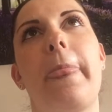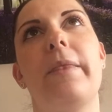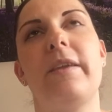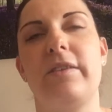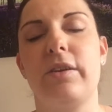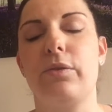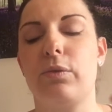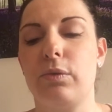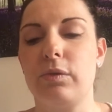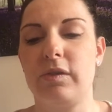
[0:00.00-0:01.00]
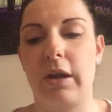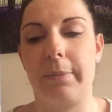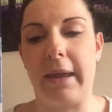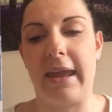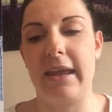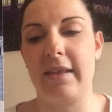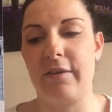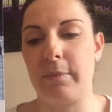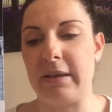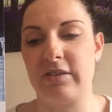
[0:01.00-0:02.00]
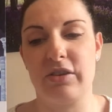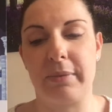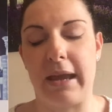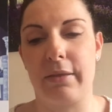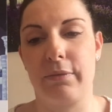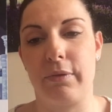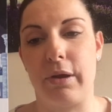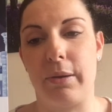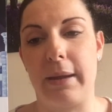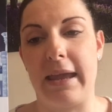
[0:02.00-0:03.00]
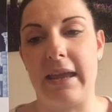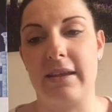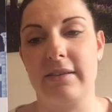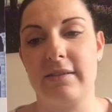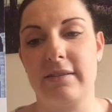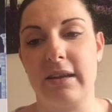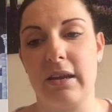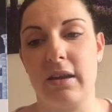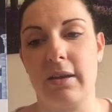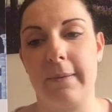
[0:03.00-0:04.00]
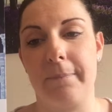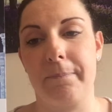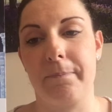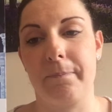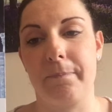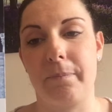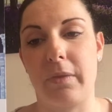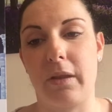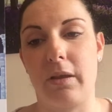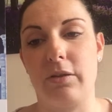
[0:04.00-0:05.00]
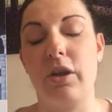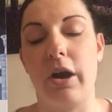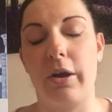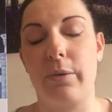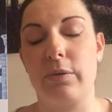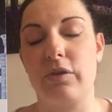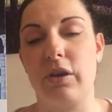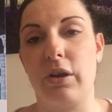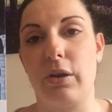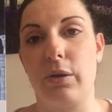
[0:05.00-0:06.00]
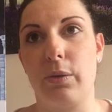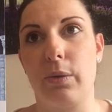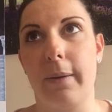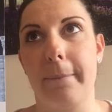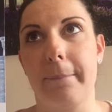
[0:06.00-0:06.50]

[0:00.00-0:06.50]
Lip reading: This could also be, the other message I'm getting through is no to